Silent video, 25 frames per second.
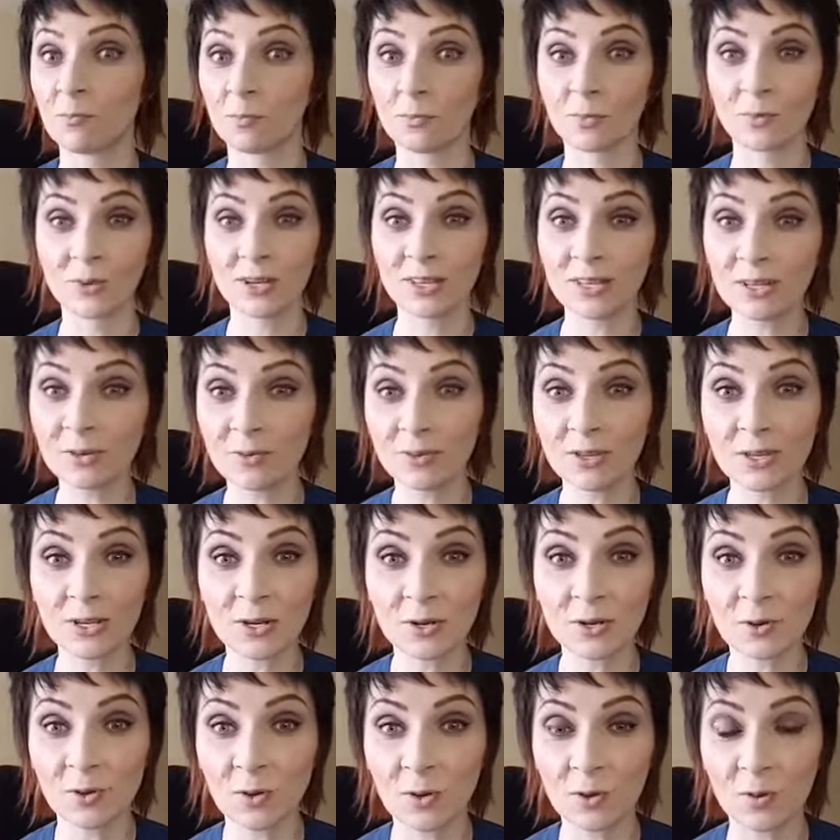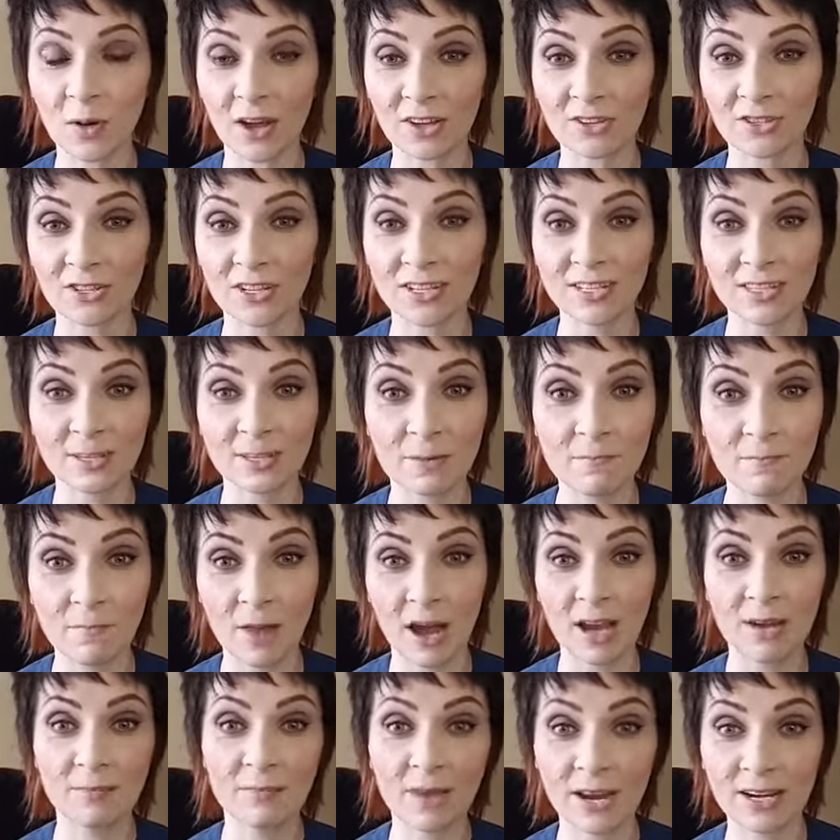really, really cool questions, some
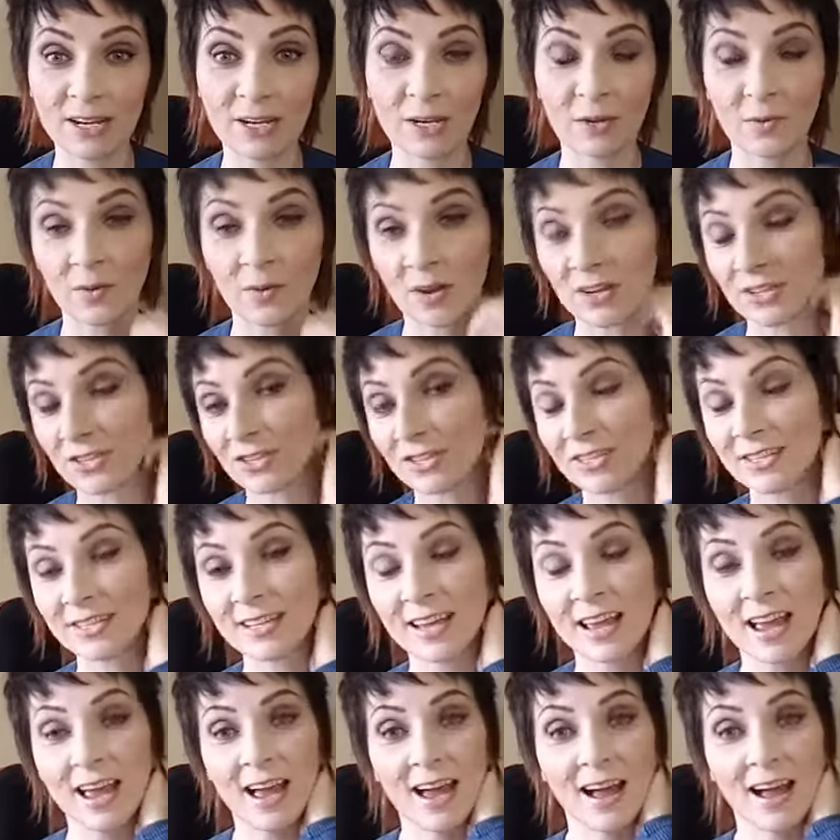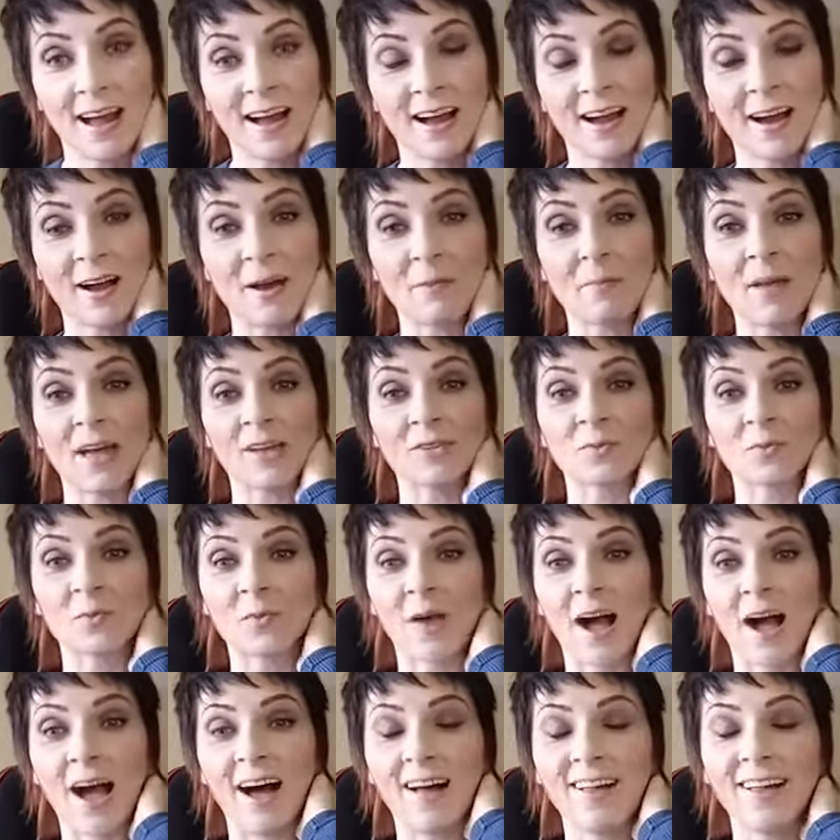mind-bending questions, as
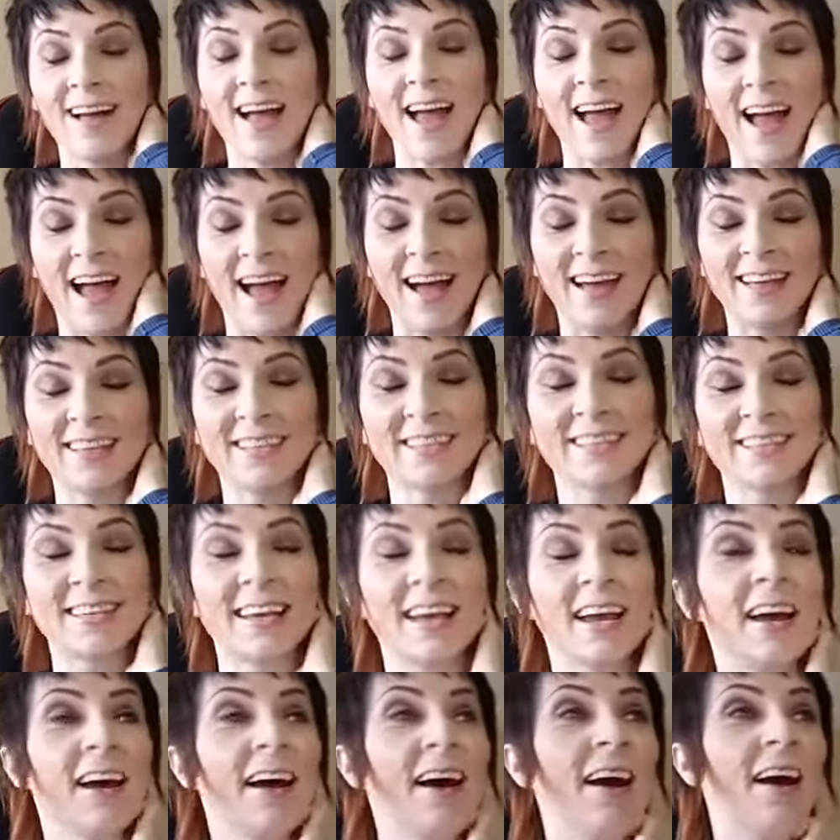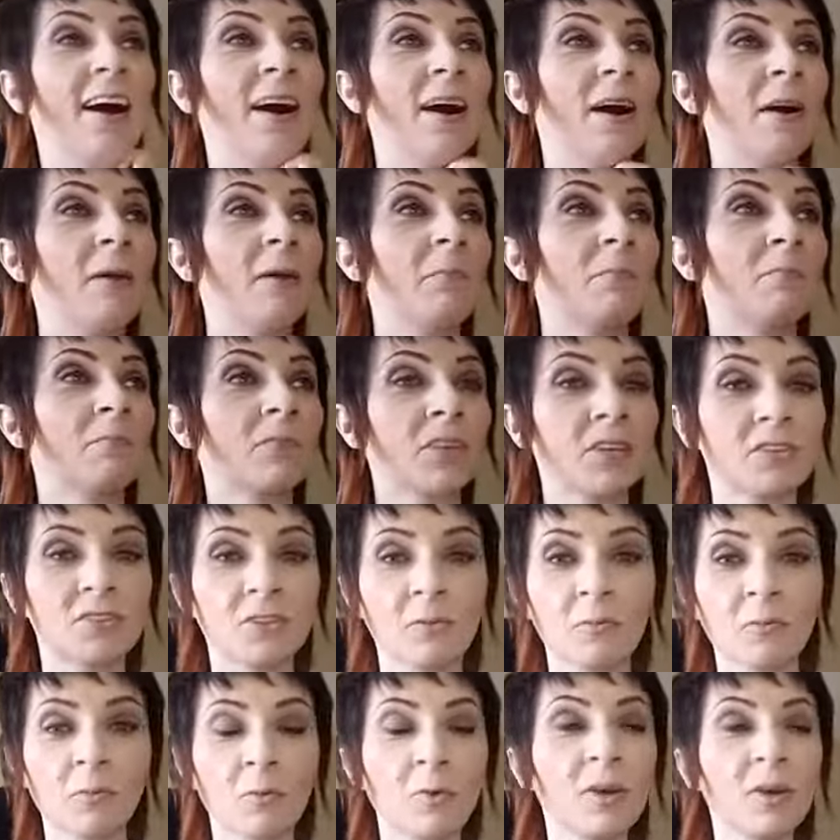well as
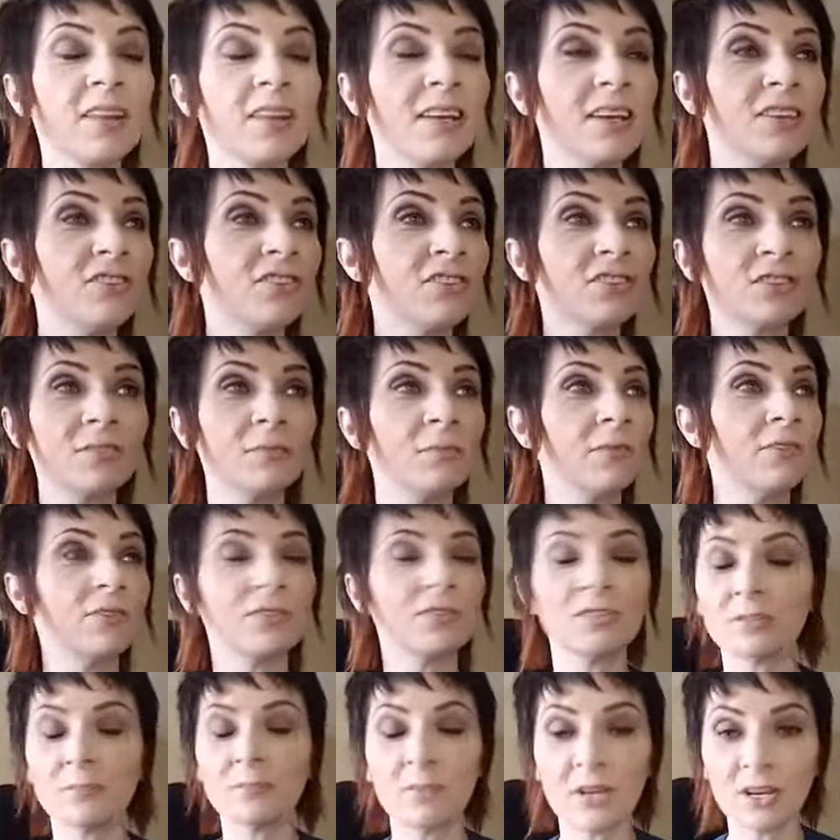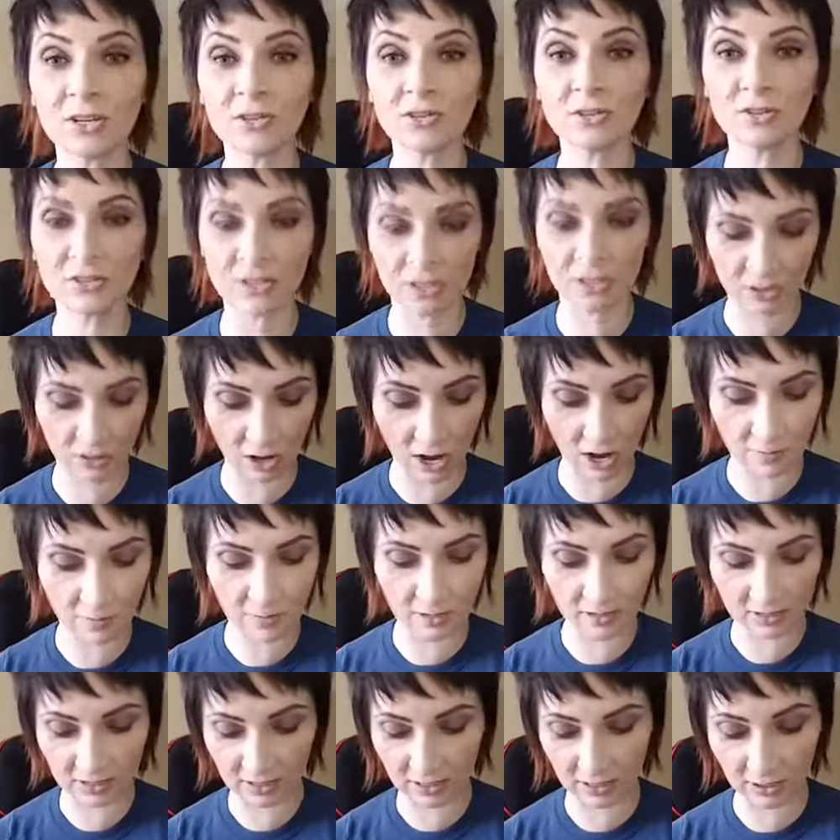some really just some interesting
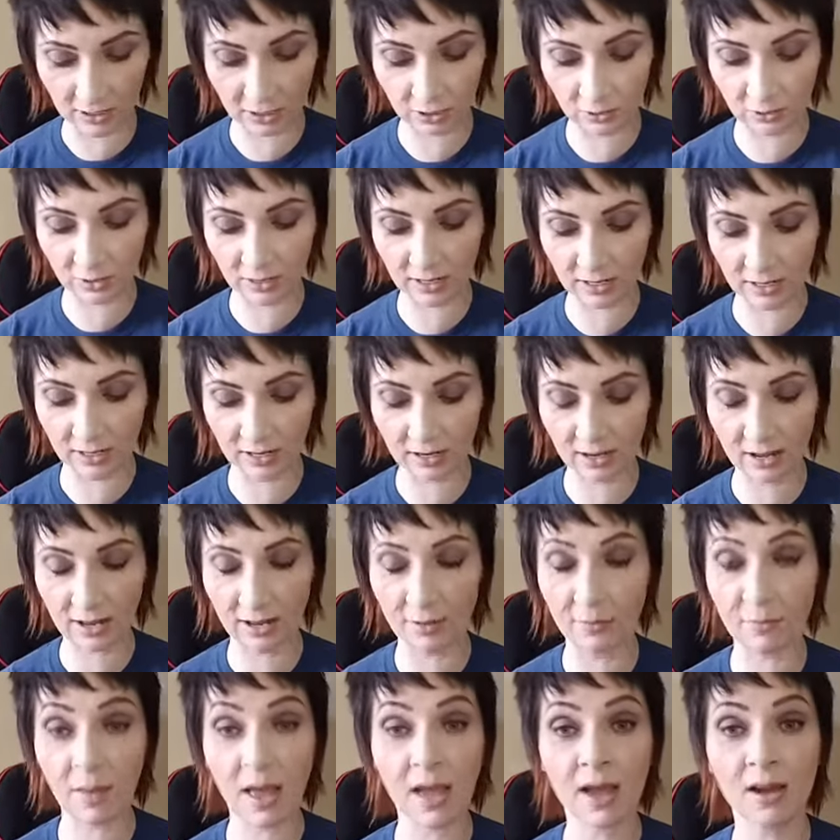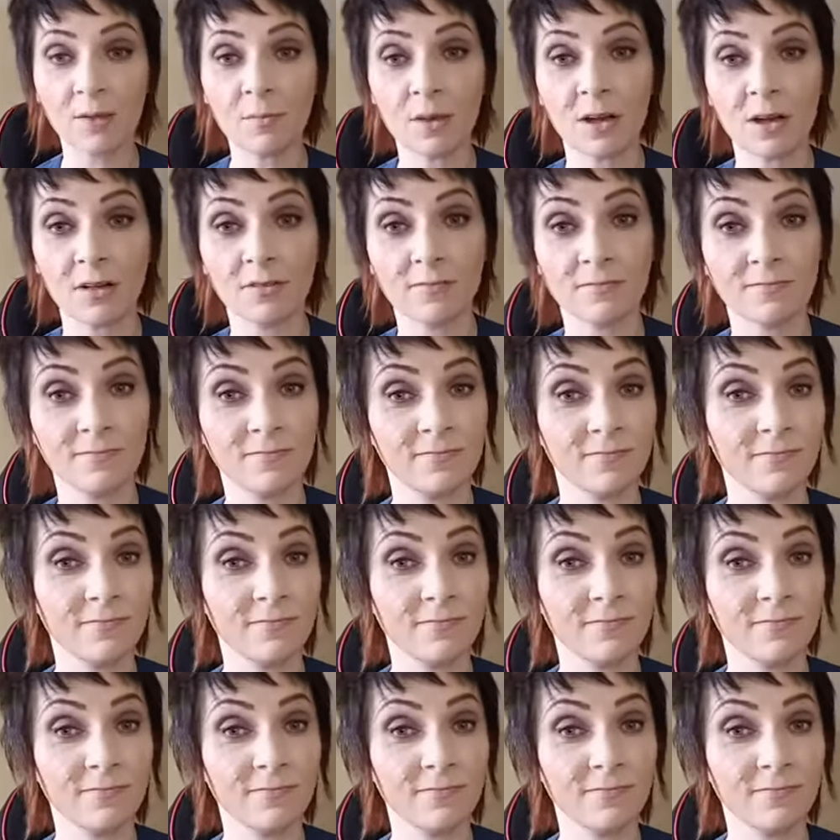topics, including Annabelle.